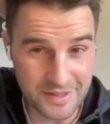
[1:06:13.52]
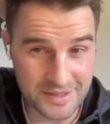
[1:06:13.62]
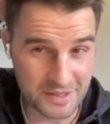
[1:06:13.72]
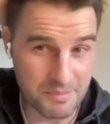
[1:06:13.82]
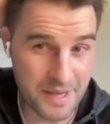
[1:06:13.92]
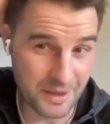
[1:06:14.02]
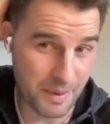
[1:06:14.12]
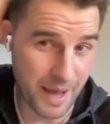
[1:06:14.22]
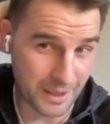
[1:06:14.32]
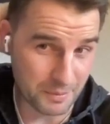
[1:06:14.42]
is to make it
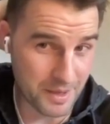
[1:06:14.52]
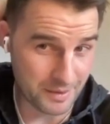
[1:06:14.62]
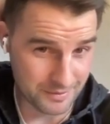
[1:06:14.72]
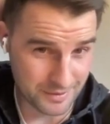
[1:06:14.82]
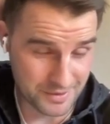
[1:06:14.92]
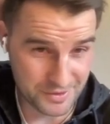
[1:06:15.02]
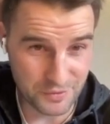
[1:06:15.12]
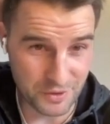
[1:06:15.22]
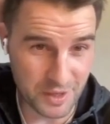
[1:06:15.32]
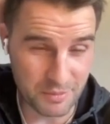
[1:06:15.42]
back, mate, because
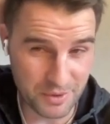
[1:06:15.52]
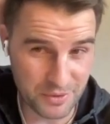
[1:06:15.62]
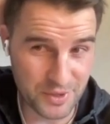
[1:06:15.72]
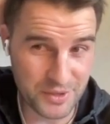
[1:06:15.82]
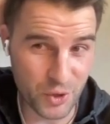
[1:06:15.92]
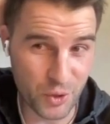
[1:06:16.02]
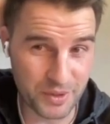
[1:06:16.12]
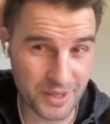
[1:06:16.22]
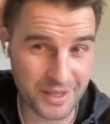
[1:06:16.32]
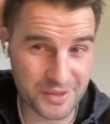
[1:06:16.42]
you've got number three
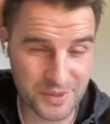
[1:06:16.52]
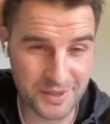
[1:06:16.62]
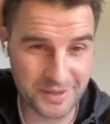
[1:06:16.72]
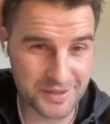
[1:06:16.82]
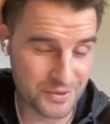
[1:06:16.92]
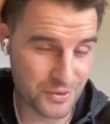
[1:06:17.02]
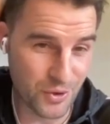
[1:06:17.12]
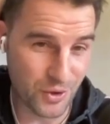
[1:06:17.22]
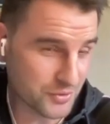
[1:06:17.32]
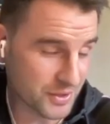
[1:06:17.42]
dropping next week. Is to
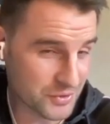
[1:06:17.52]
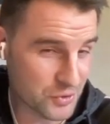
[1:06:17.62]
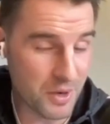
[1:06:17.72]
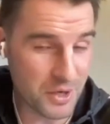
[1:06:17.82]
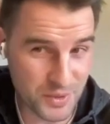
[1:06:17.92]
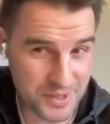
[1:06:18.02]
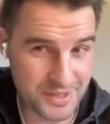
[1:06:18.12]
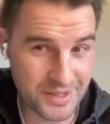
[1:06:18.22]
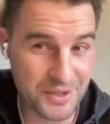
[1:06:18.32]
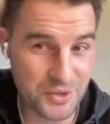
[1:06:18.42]
not drink too much
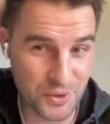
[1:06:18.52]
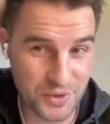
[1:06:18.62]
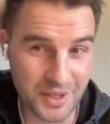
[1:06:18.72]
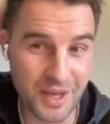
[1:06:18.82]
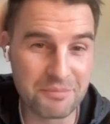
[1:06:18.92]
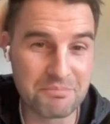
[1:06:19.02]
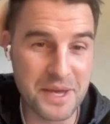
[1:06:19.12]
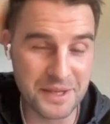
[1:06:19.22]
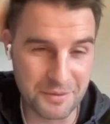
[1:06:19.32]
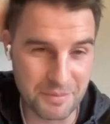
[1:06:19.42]
whiskey, enjoy the game,
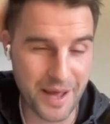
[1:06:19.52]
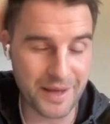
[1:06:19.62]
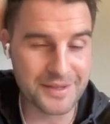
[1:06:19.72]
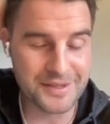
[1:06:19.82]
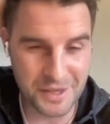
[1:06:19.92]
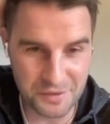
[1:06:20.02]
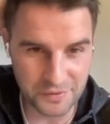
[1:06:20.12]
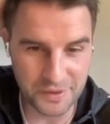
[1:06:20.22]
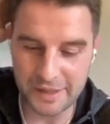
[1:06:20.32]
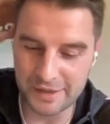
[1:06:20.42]
make it back
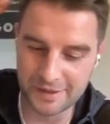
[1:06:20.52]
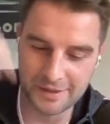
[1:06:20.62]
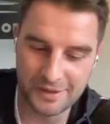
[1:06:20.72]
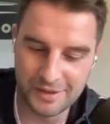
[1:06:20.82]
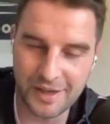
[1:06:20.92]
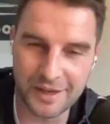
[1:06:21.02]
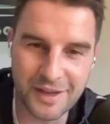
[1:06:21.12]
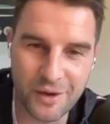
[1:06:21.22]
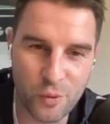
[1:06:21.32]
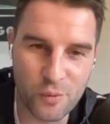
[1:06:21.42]
safely, and
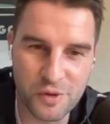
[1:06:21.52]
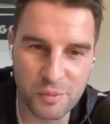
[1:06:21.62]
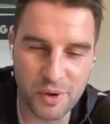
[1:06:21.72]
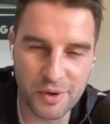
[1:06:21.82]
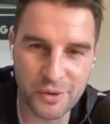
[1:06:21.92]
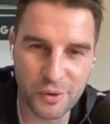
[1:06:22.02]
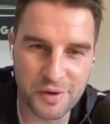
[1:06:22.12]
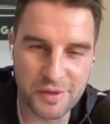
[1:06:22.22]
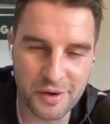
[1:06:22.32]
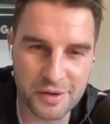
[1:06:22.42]
get home for the birth of
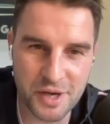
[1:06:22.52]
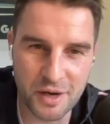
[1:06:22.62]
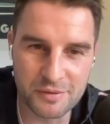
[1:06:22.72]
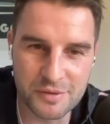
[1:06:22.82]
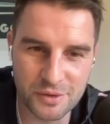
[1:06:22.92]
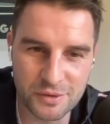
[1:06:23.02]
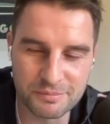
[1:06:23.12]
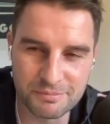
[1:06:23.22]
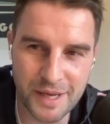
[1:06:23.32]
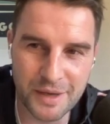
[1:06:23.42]
your third child. So,
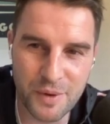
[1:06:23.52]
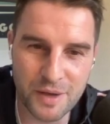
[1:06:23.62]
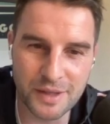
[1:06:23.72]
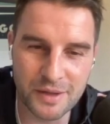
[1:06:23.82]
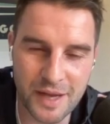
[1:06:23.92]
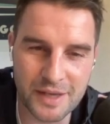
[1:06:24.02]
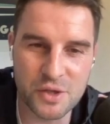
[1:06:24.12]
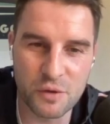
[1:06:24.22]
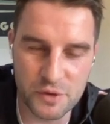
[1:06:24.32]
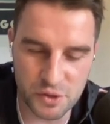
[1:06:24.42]
mate, yeah. well done.
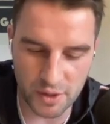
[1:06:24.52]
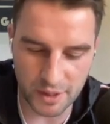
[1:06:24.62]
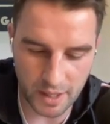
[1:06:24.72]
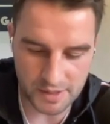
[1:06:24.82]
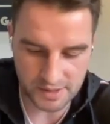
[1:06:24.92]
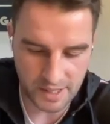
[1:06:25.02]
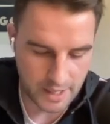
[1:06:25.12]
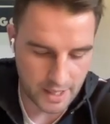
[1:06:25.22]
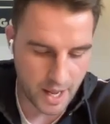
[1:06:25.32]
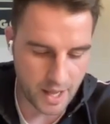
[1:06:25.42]
Thanks all for joining us,
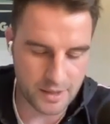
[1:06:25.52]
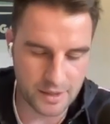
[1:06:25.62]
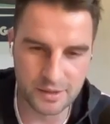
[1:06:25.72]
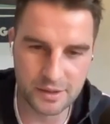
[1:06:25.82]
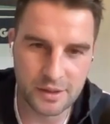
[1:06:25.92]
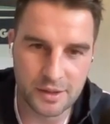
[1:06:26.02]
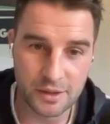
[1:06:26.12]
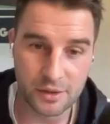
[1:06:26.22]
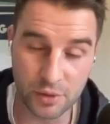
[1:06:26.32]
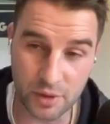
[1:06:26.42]
and uh,
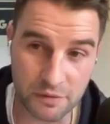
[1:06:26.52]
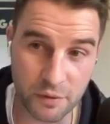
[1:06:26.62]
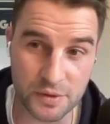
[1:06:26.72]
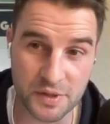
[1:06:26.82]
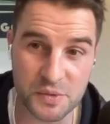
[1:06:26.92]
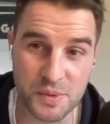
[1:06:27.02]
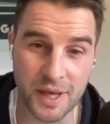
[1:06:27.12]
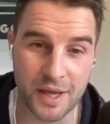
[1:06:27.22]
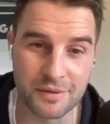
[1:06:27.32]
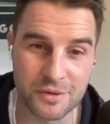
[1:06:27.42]
looking forward to this
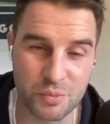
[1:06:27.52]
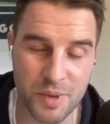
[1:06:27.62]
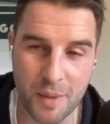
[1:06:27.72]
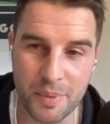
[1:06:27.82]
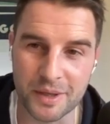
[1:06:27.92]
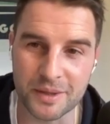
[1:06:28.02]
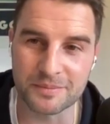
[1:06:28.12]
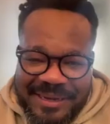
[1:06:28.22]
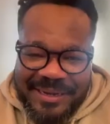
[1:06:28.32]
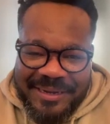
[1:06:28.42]
weekend. Should be epic.
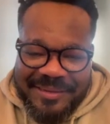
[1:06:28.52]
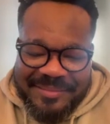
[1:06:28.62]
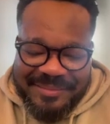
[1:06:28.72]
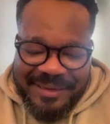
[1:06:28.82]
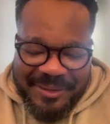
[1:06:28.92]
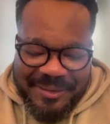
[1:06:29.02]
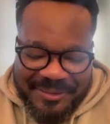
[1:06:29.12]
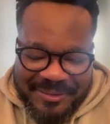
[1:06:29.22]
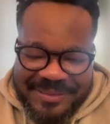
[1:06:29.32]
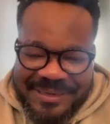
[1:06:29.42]
Yeah,
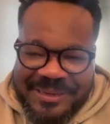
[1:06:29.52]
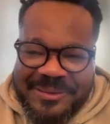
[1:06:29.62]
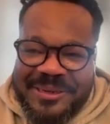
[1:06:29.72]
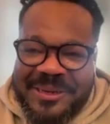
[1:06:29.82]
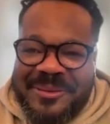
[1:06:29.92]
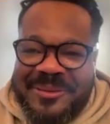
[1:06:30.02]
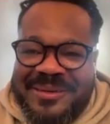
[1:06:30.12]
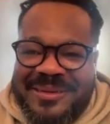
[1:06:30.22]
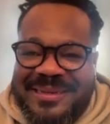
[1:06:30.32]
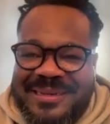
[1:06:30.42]
thank you, thank you, thank
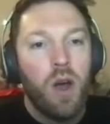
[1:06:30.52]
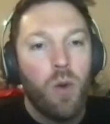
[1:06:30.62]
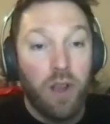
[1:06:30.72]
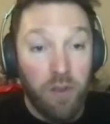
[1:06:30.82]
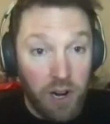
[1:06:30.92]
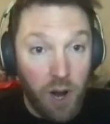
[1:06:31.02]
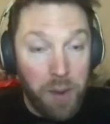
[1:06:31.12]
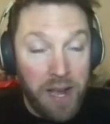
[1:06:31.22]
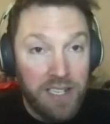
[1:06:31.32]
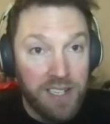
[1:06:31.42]
you. We covered a lot
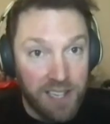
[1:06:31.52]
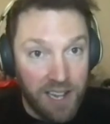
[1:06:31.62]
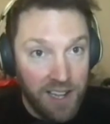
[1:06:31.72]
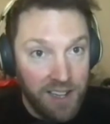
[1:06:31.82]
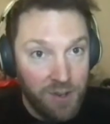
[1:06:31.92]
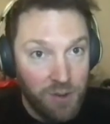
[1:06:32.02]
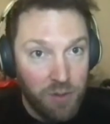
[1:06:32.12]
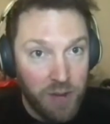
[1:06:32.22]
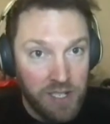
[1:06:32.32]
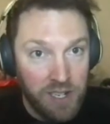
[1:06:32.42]
of bases there
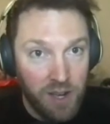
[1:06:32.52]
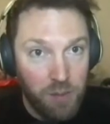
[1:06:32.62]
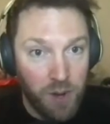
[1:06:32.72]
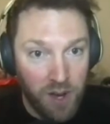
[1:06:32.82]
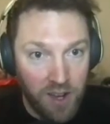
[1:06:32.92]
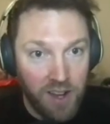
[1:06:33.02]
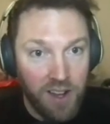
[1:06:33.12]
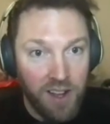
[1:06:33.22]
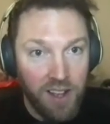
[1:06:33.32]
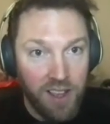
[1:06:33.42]
with Mathieu, but
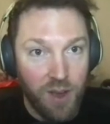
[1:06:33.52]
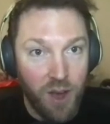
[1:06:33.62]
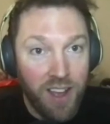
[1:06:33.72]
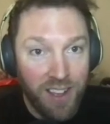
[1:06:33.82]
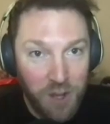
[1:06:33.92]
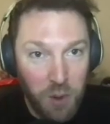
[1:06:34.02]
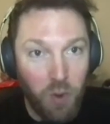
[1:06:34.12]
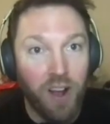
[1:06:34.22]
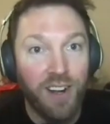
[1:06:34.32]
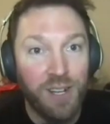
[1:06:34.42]
your
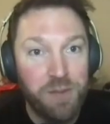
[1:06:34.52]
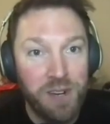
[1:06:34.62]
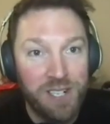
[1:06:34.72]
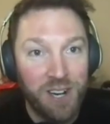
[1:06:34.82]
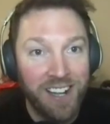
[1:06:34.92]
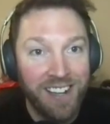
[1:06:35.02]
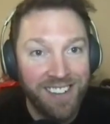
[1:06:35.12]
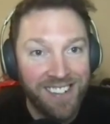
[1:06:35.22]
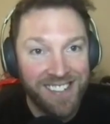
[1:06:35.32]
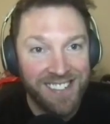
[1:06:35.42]
work husband,
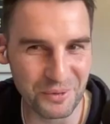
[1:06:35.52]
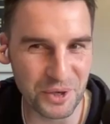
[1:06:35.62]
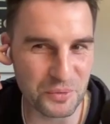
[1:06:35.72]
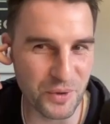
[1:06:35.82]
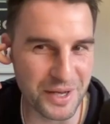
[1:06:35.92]
Johnnie. Orc